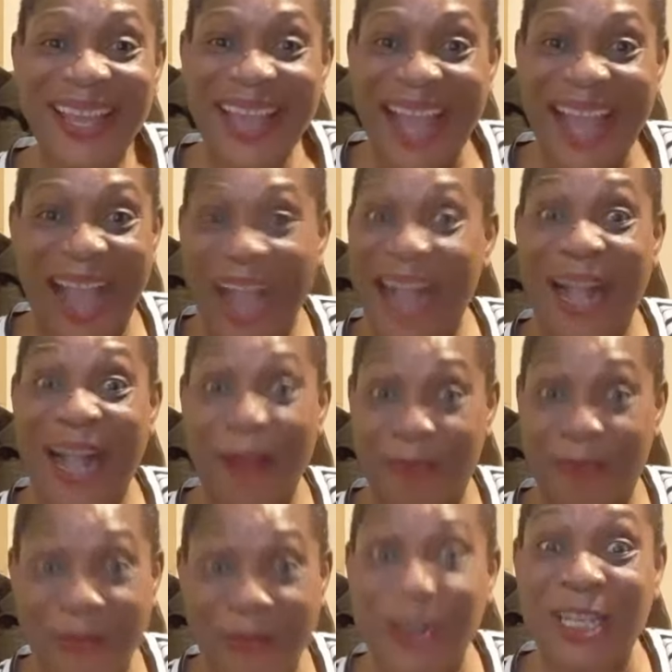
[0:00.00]
I campaign
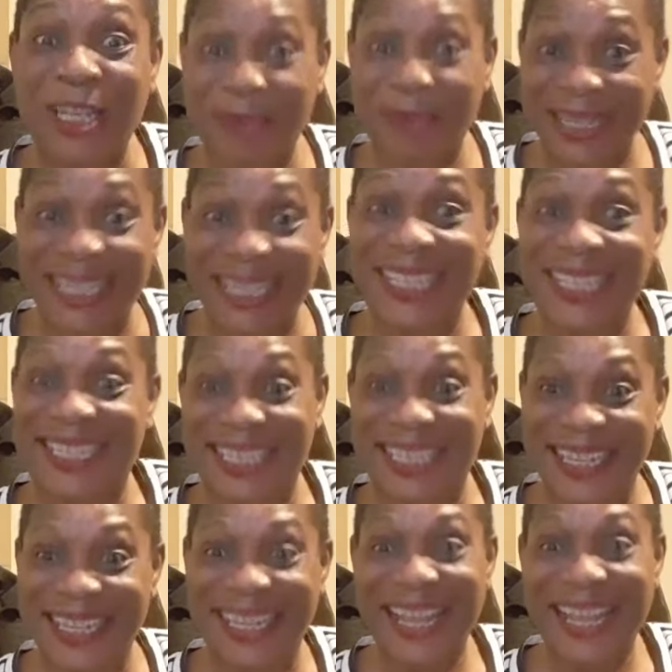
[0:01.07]
for this president.
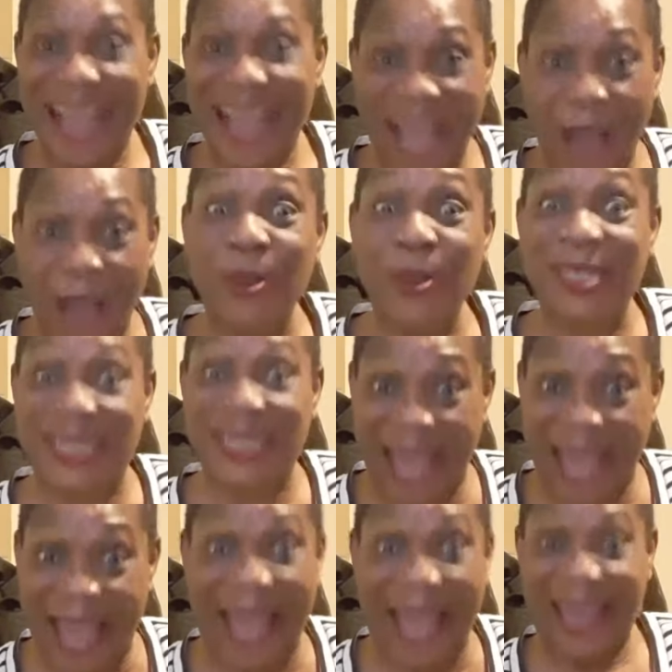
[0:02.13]
I was
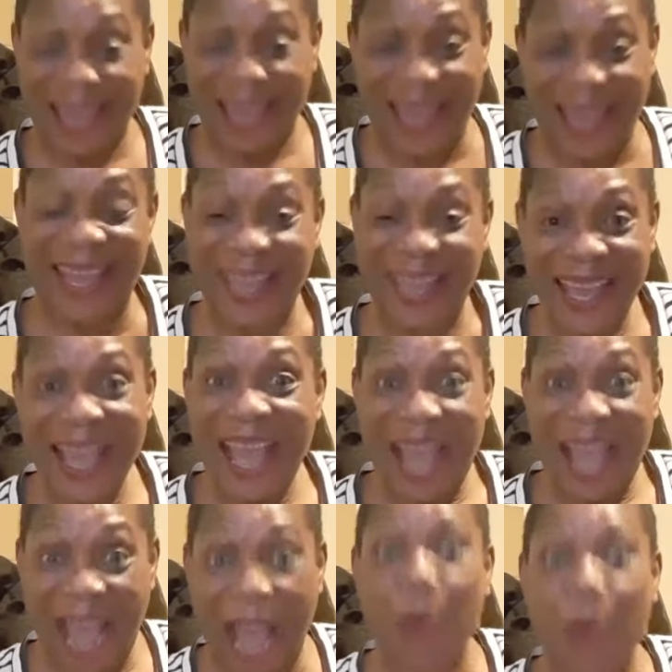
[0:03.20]
there.
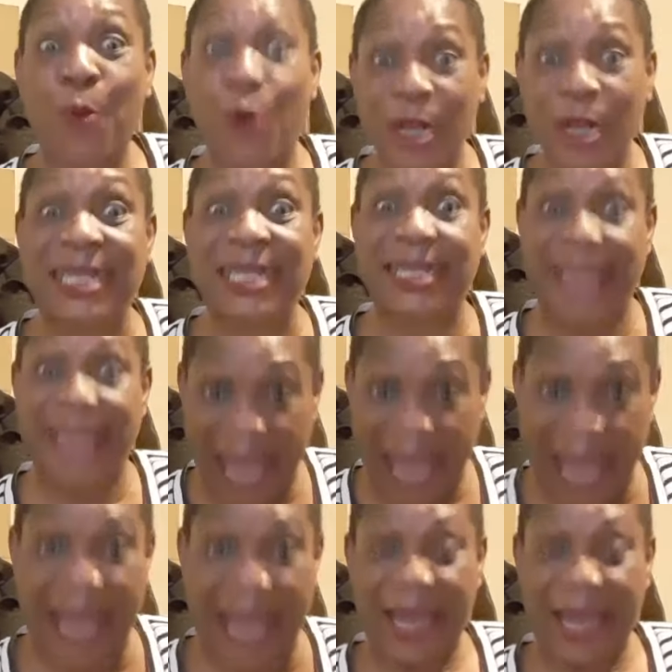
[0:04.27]
I was
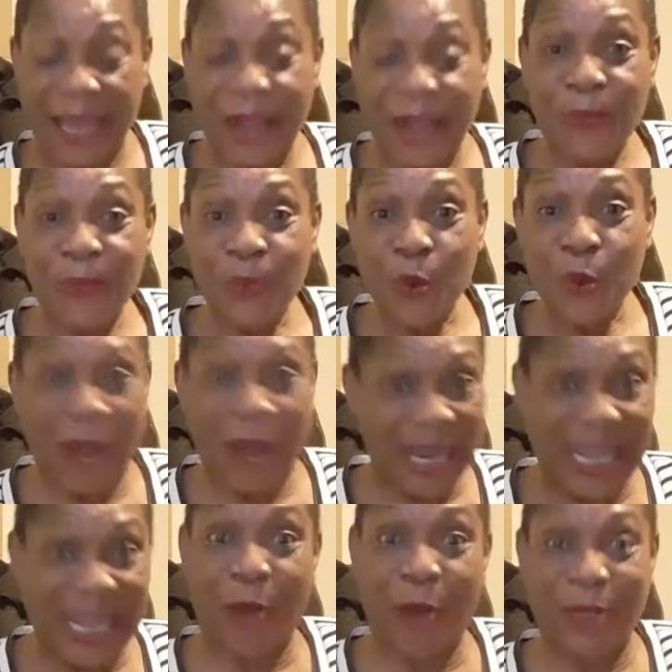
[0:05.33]
there. When it
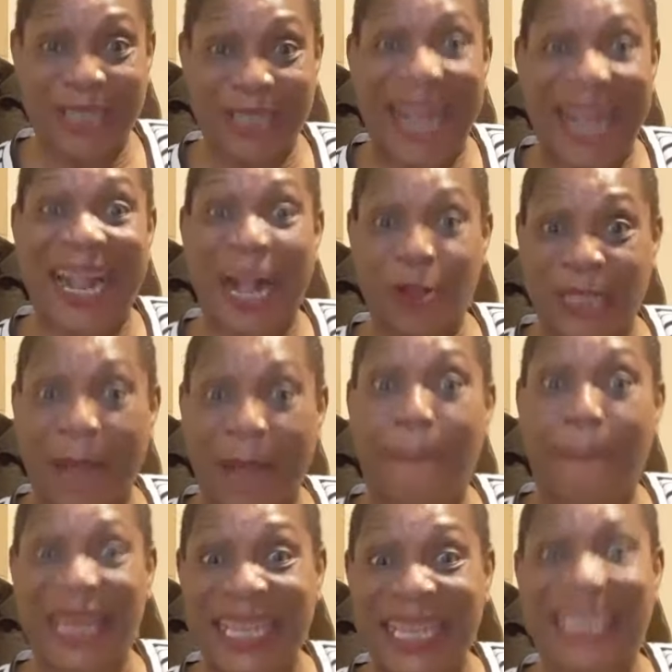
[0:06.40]
comes to
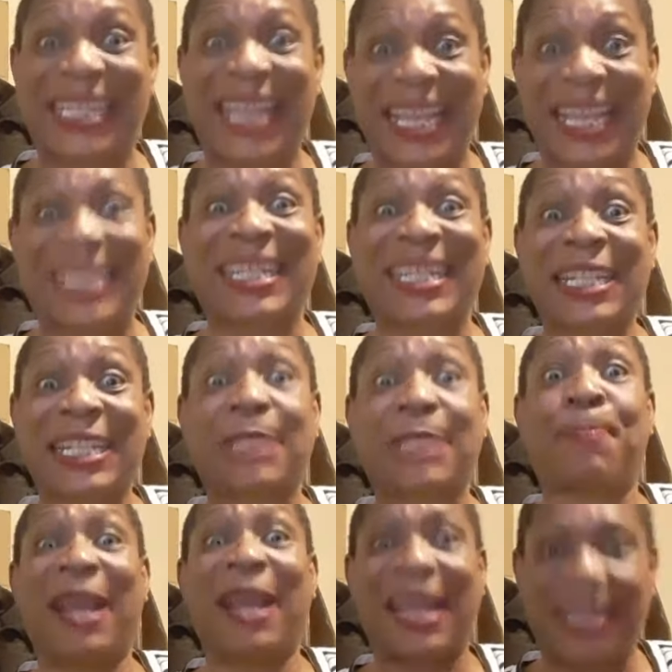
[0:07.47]
accountability and
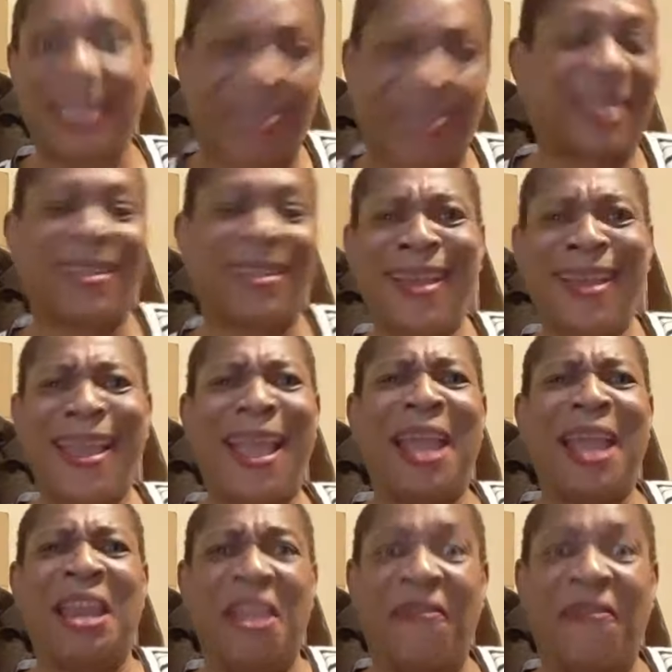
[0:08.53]
transparency.
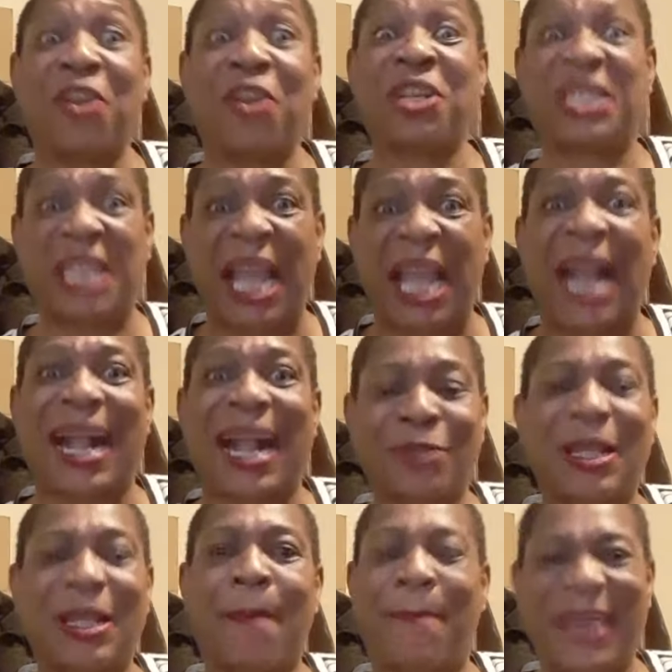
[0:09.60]
And if I don't see
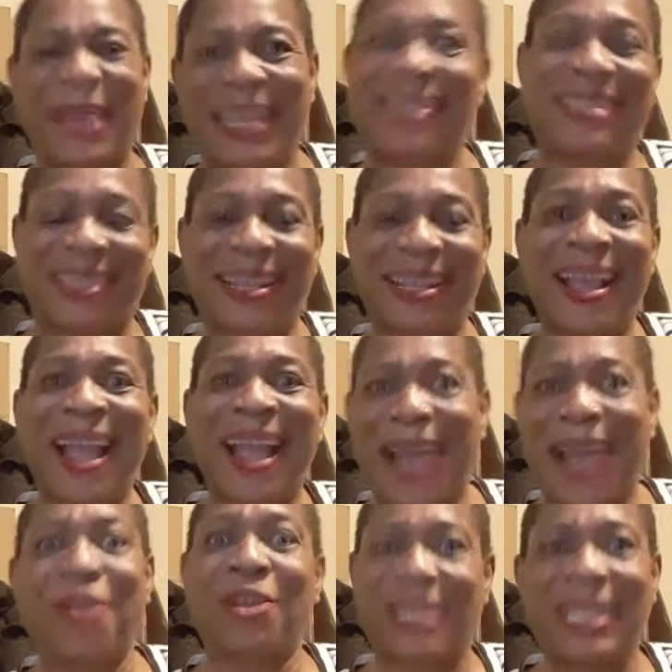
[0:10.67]
accountability, I
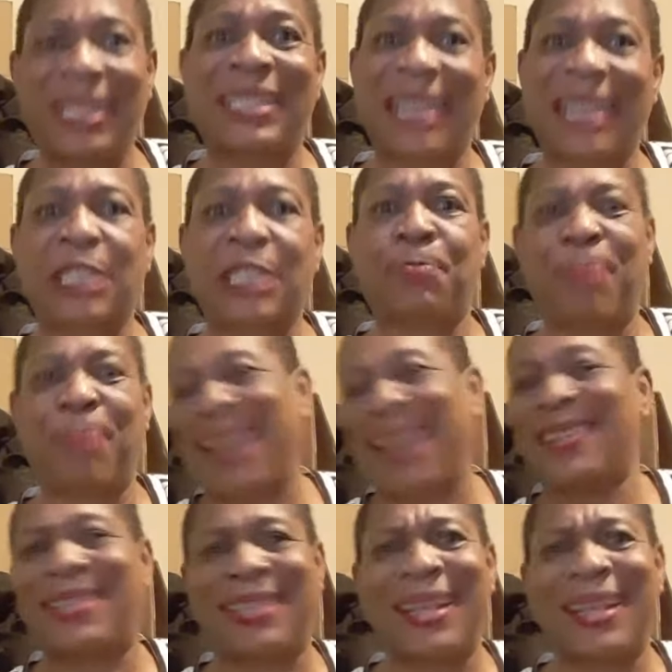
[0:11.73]
don't see
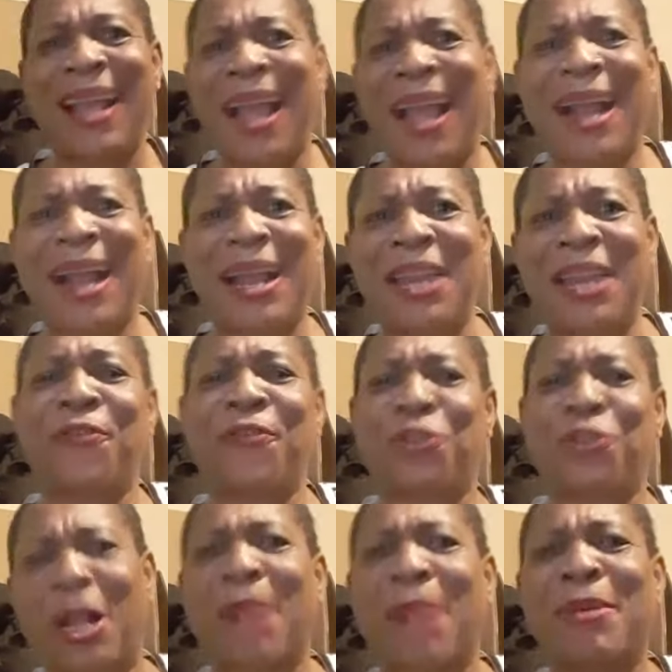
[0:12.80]
transparency, I'm ready for
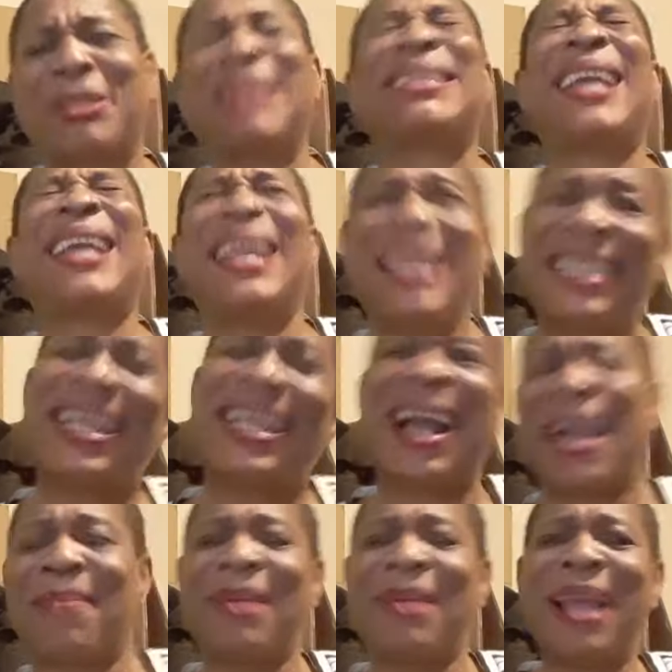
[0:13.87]
talk about that
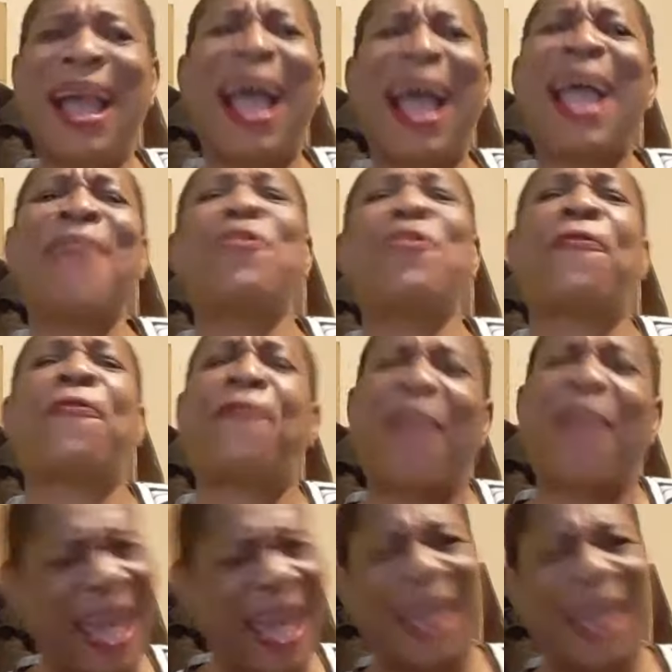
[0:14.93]
anytime. I have no
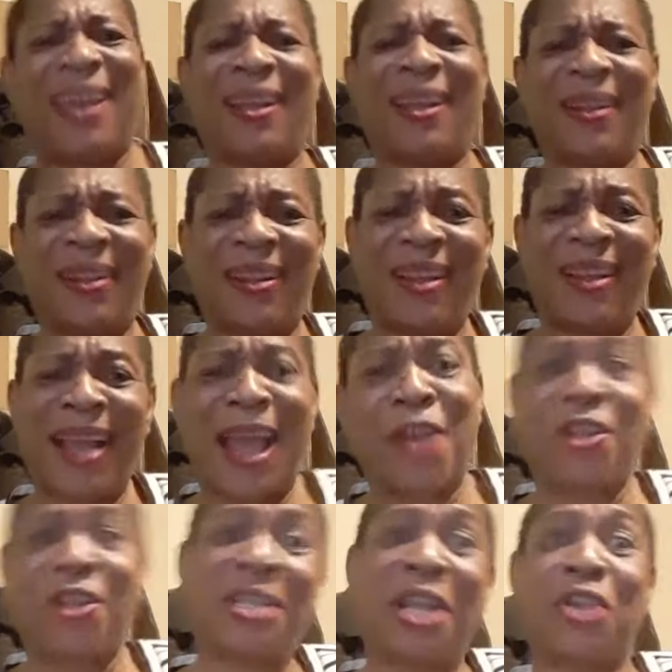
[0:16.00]
fear. I
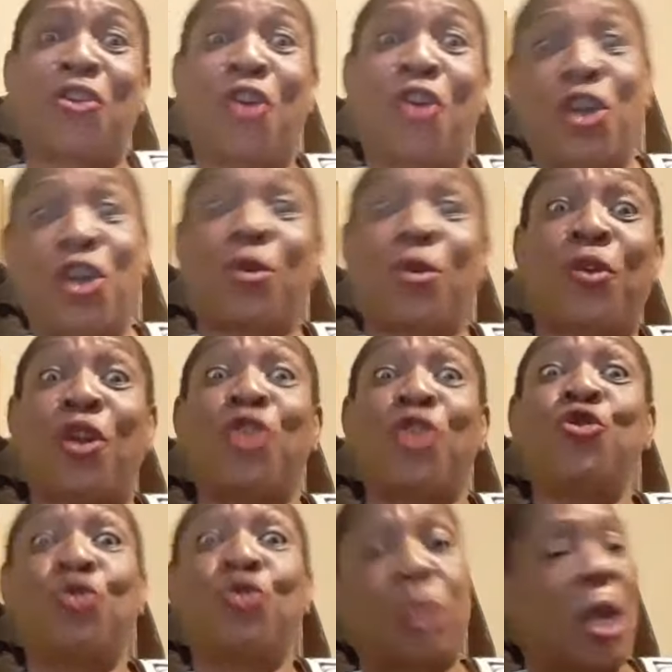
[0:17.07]
don't say the cost, oh, don't
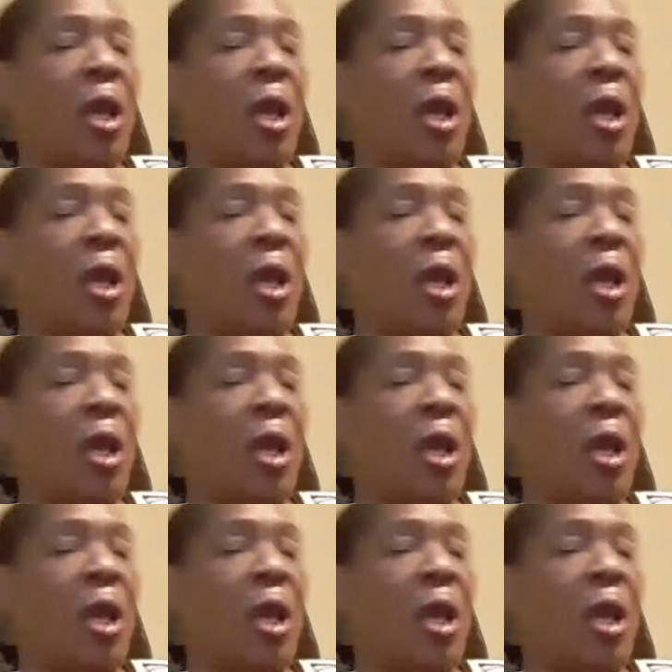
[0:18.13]
use,